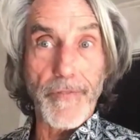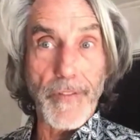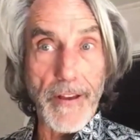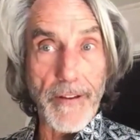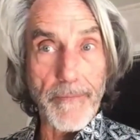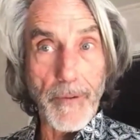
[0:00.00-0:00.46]

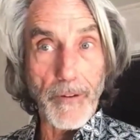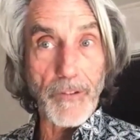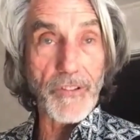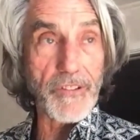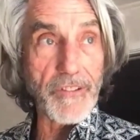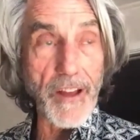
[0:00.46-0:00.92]
Yeah,
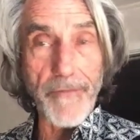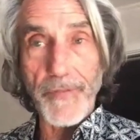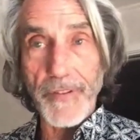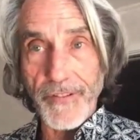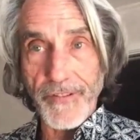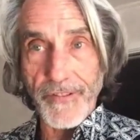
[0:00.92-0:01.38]
most
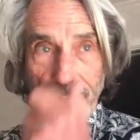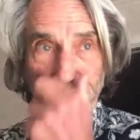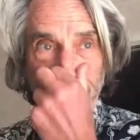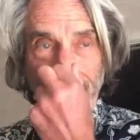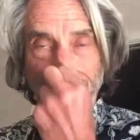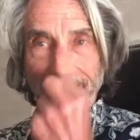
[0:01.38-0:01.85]
stuff is
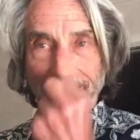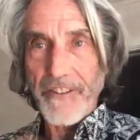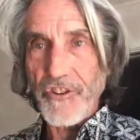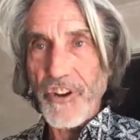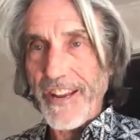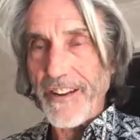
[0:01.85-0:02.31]

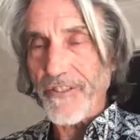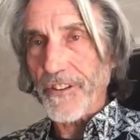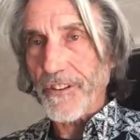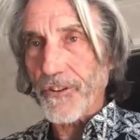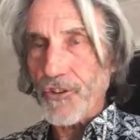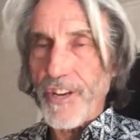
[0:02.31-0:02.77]

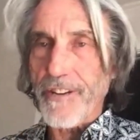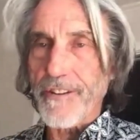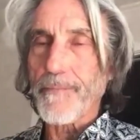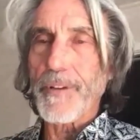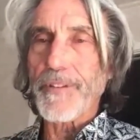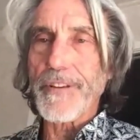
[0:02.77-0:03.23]
interchanging
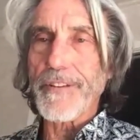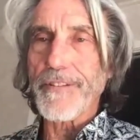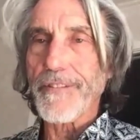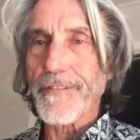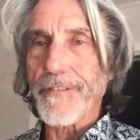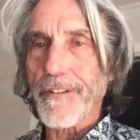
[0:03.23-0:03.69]
shit, but
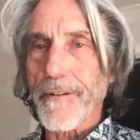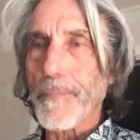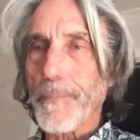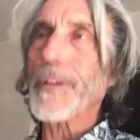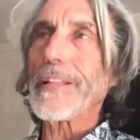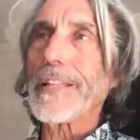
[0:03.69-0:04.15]
this is
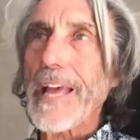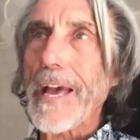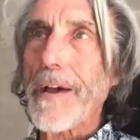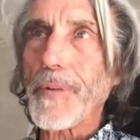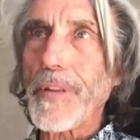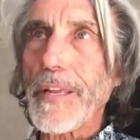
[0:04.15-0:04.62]
completely
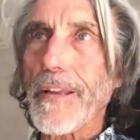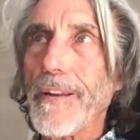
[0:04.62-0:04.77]
empty.